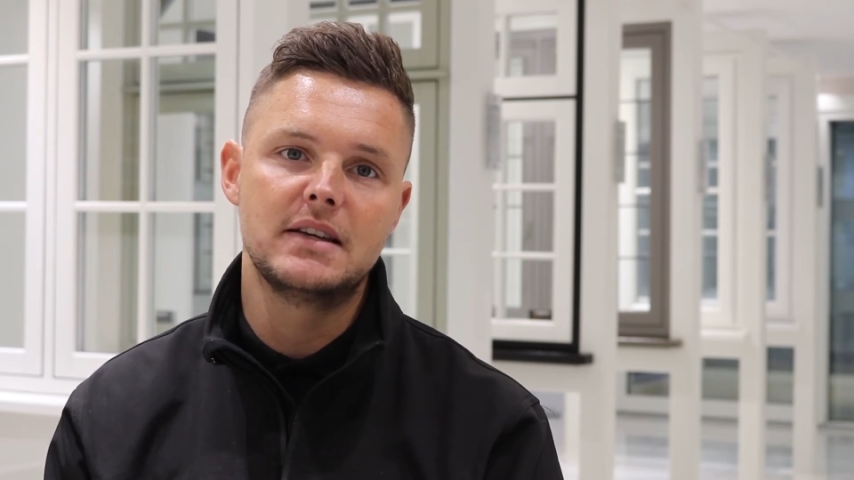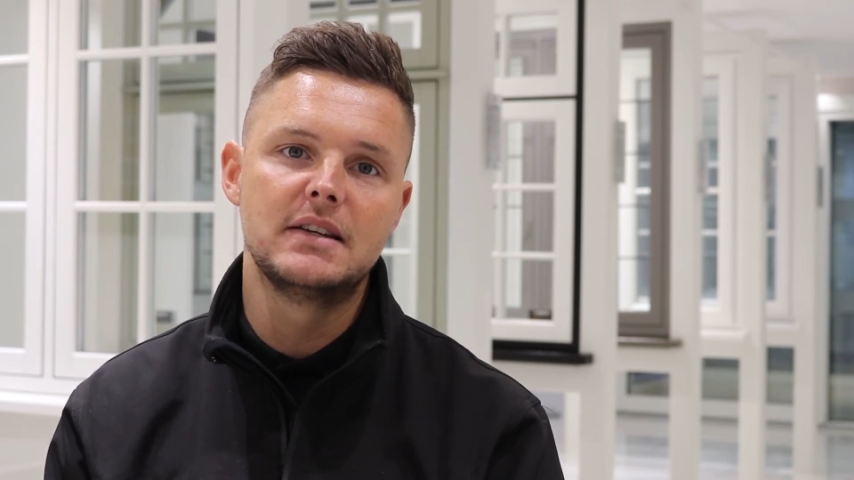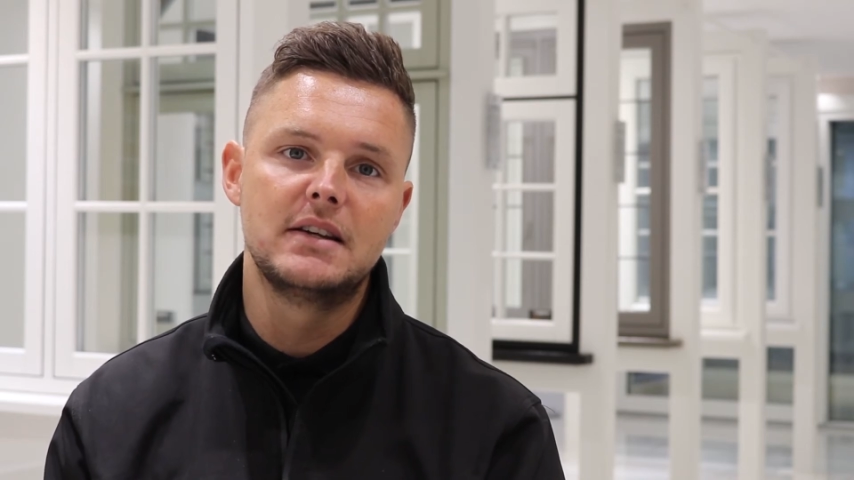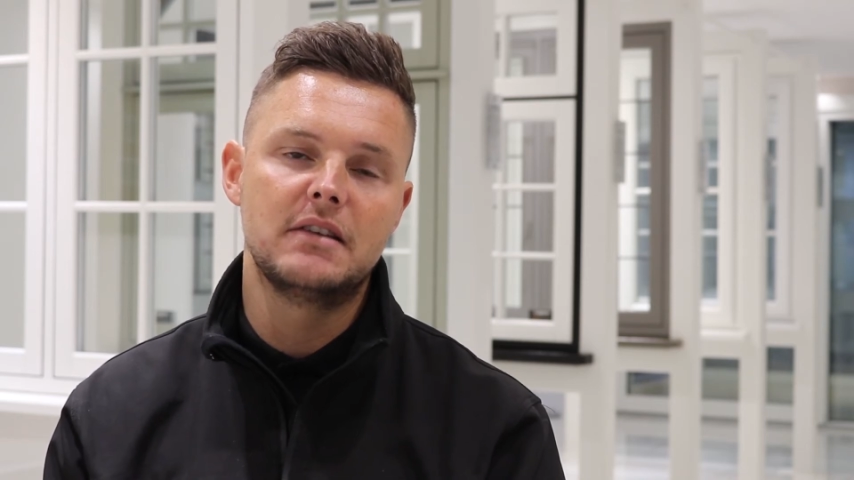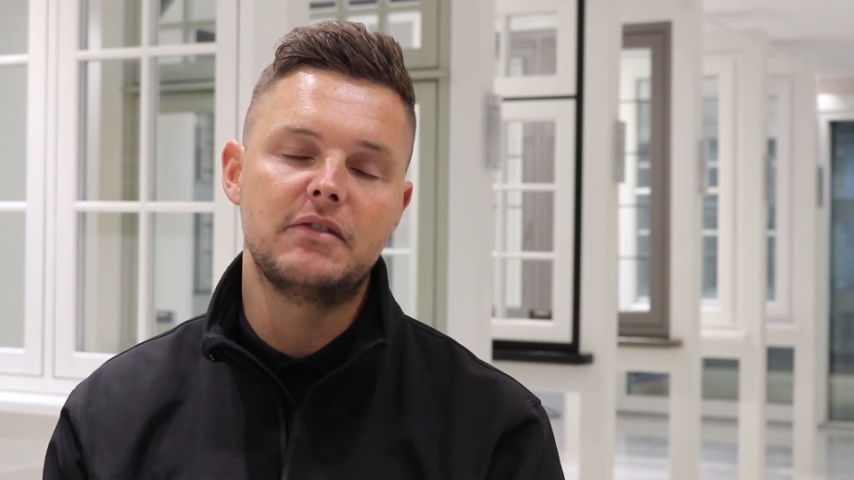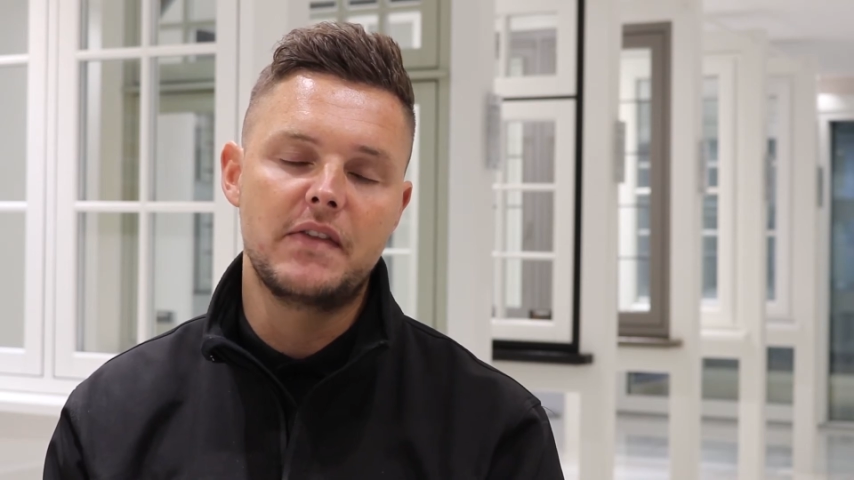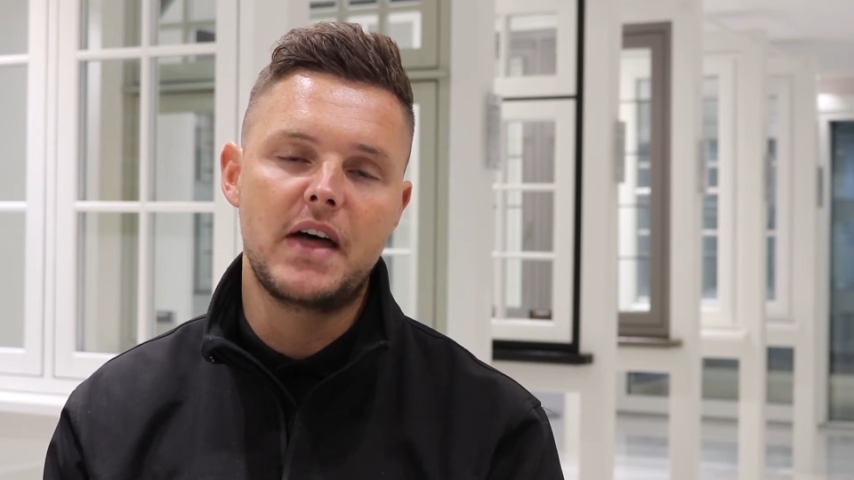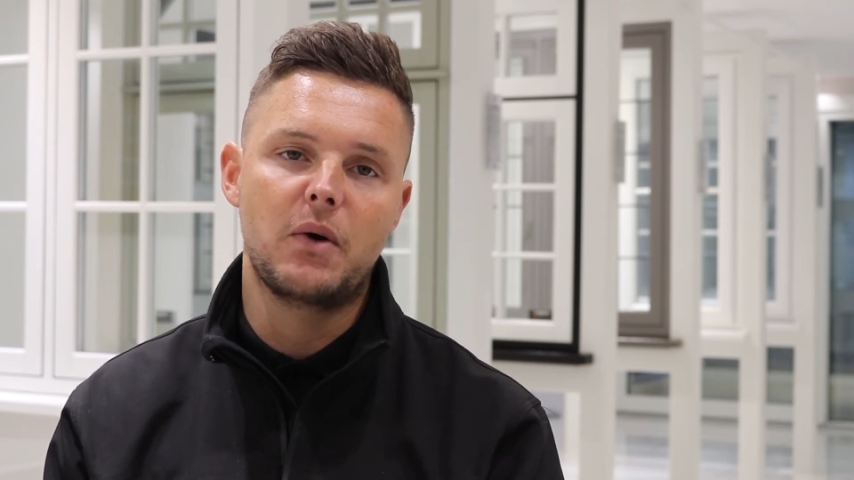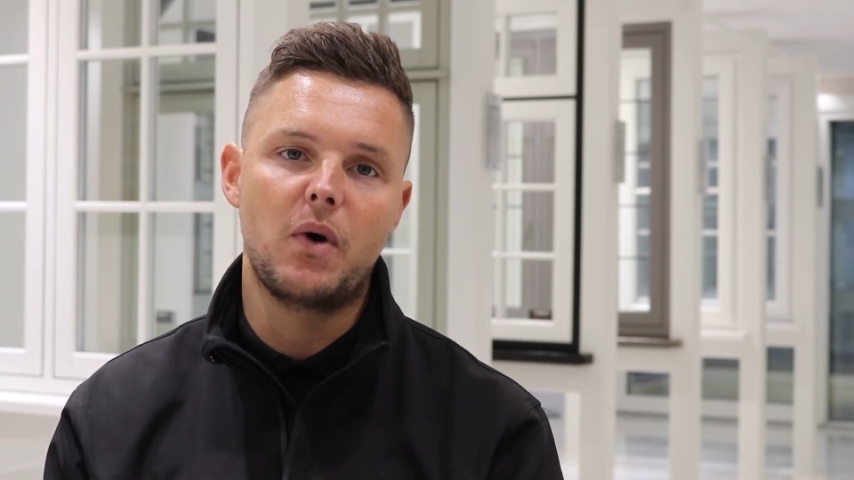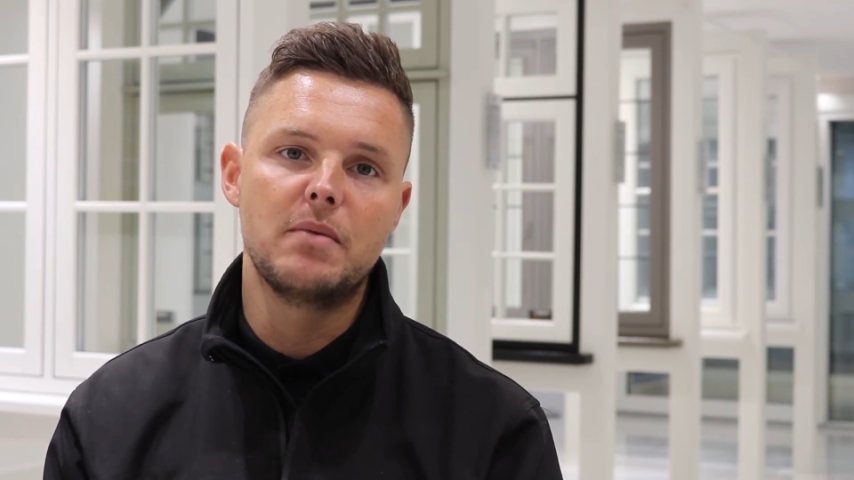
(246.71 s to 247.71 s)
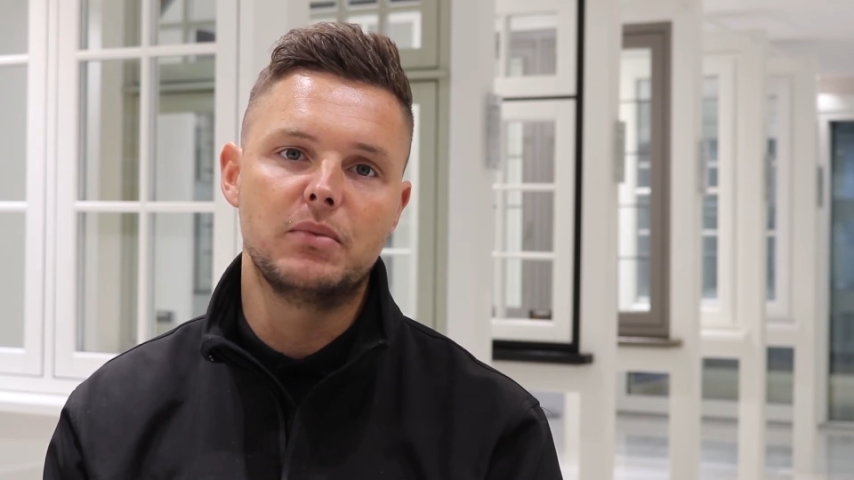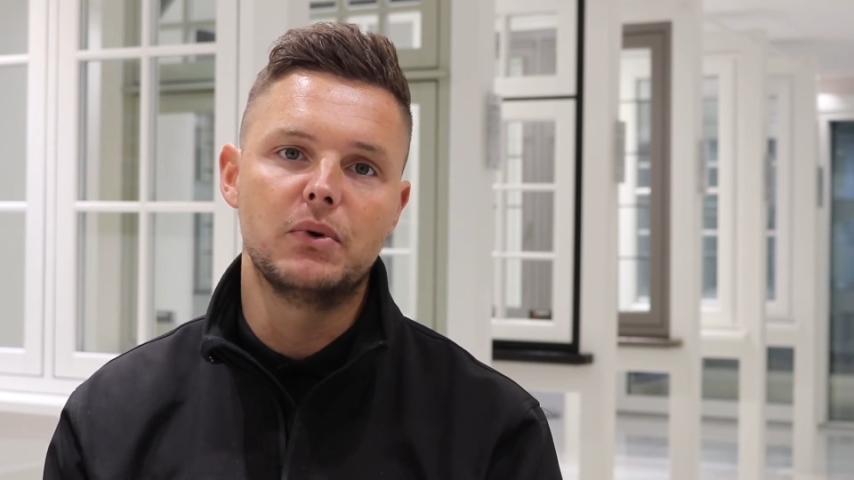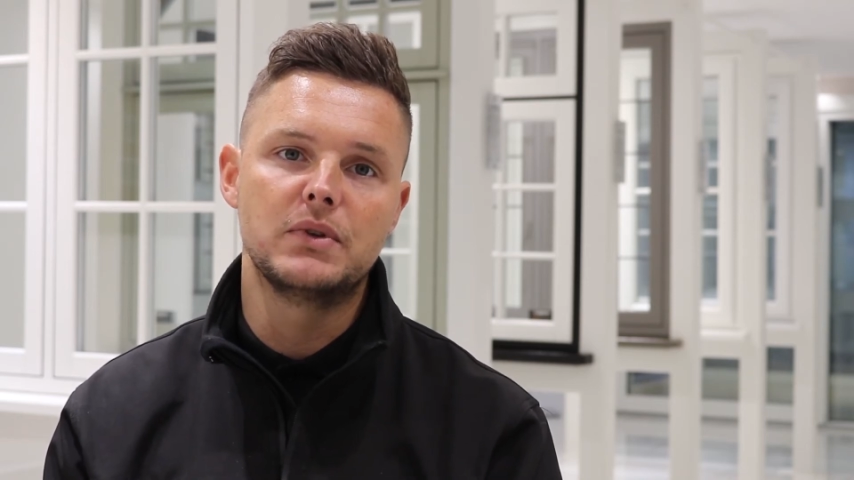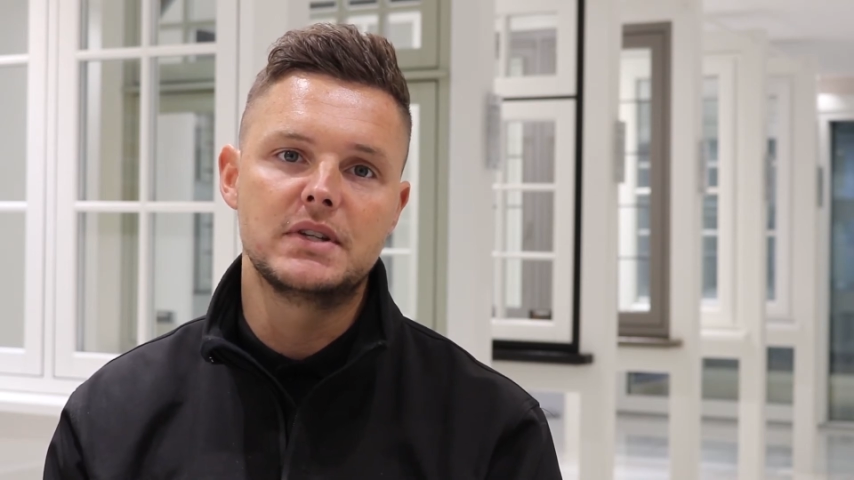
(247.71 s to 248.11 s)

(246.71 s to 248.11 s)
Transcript: I find that quite important